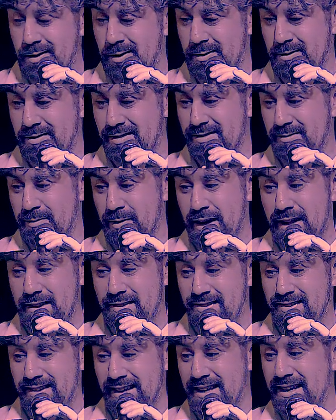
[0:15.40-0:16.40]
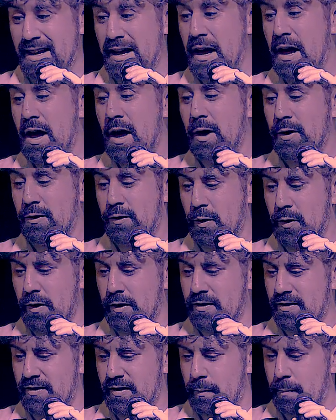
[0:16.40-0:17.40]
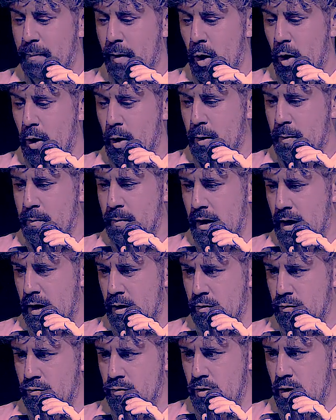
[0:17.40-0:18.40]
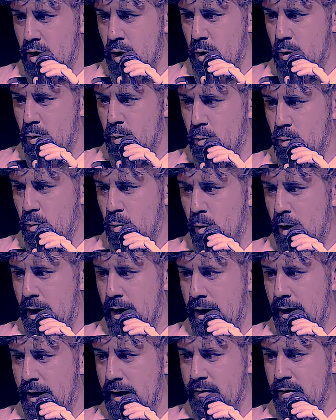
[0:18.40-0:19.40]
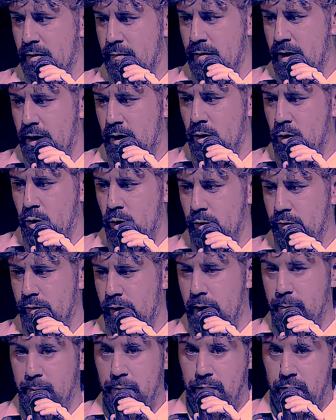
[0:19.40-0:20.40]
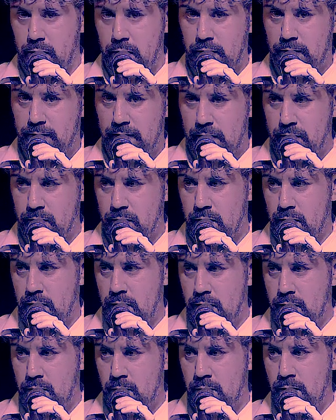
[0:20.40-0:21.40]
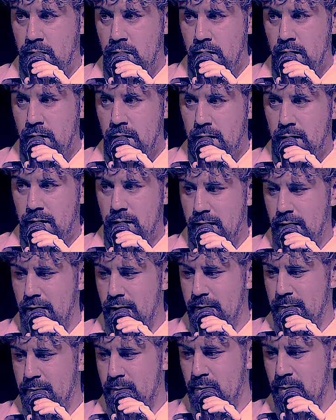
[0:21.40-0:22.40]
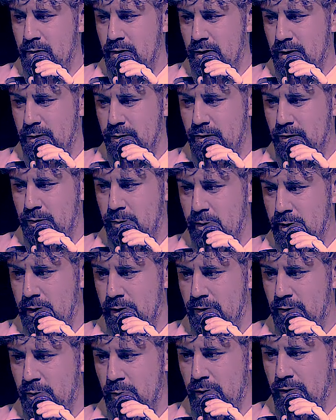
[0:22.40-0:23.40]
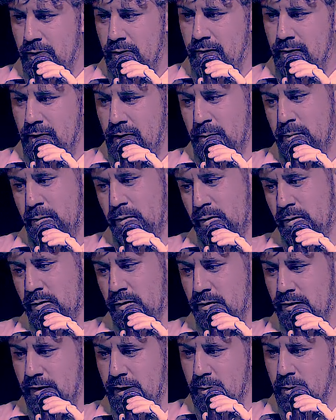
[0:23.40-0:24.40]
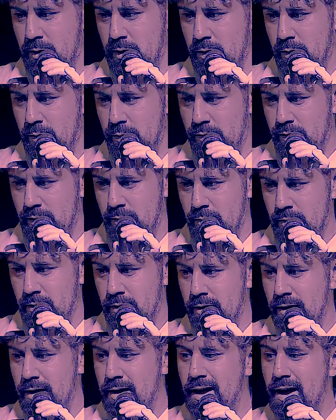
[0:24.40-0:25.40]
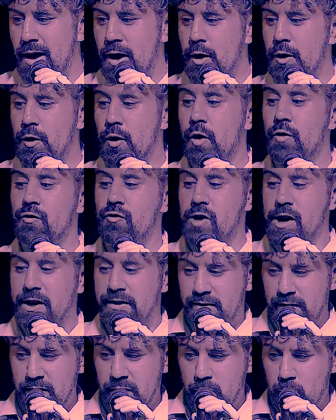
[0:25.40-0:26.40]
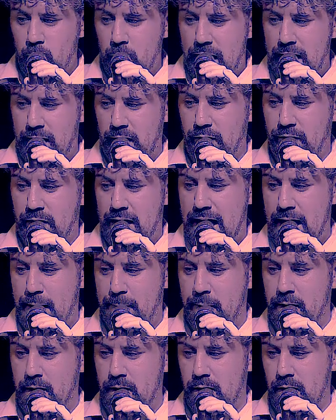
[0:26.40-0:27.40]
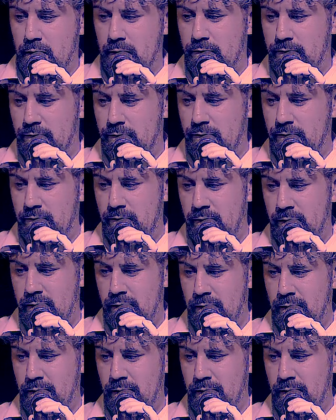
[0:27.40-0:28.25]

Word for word: know. Well, let's see. So this is a poem that I wrote when I lived in Vancouver. I'm 37 now. Um, I was 22 at the time. So see how it goes. Anyway. Not written well of happiness